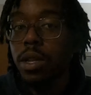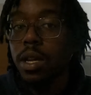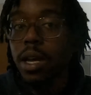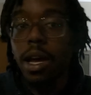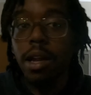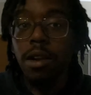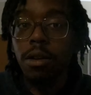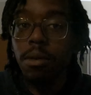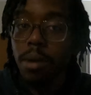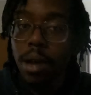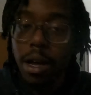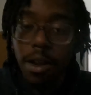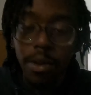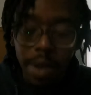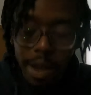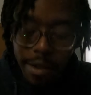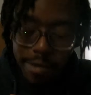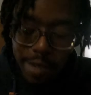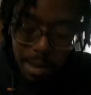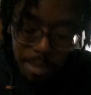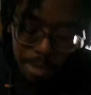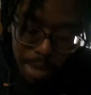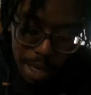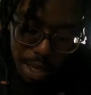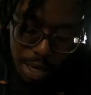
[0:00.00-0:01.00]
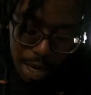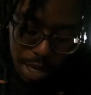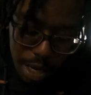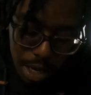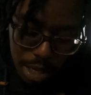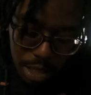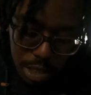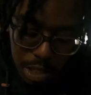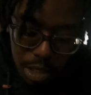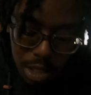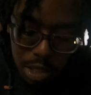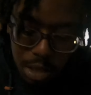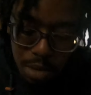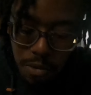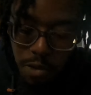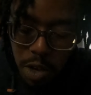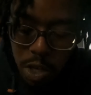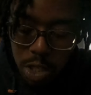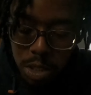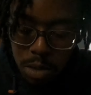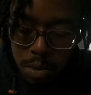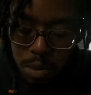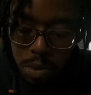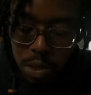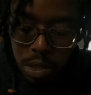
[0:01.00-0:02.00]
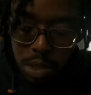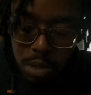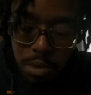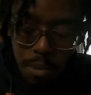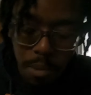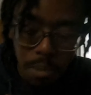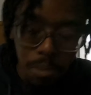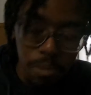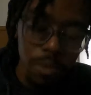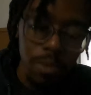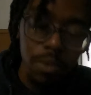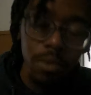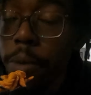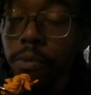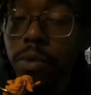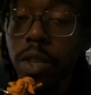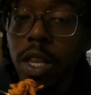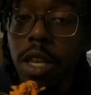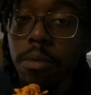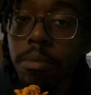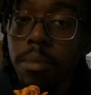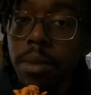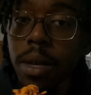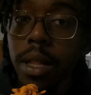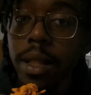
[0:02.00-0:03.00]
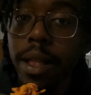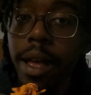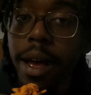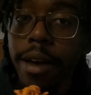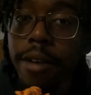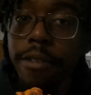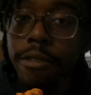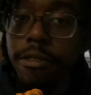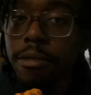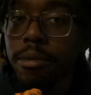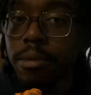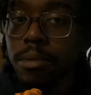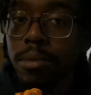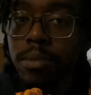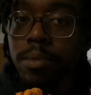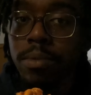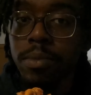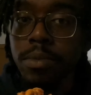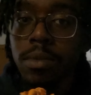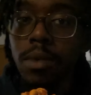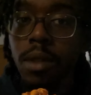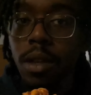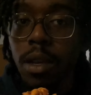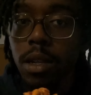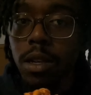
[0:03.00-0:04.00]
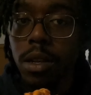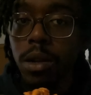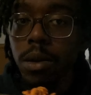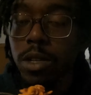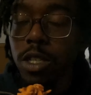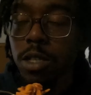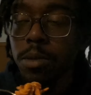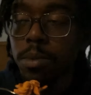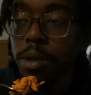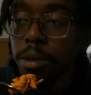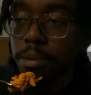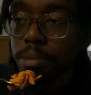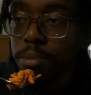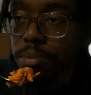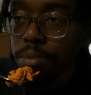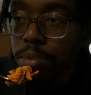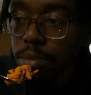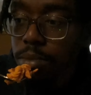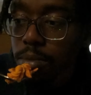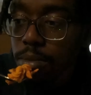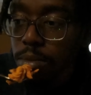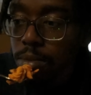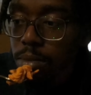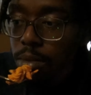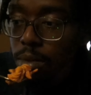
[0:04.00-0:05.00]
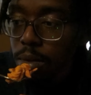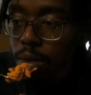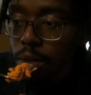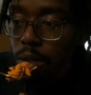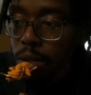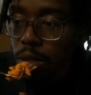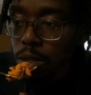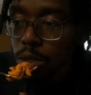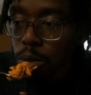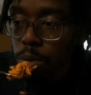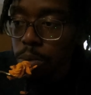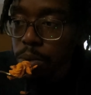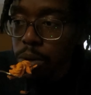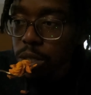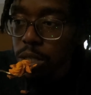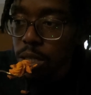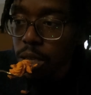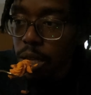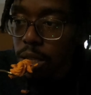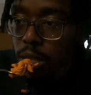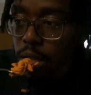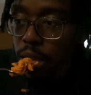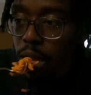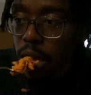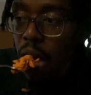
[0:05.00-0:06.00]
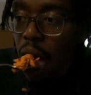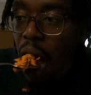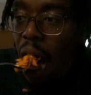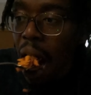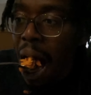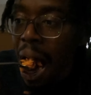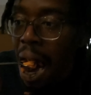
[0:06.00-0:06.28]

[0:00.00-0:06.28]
I don't have any meat in it, just some vegetables. Keep me alive, nourishment. So appreciate that.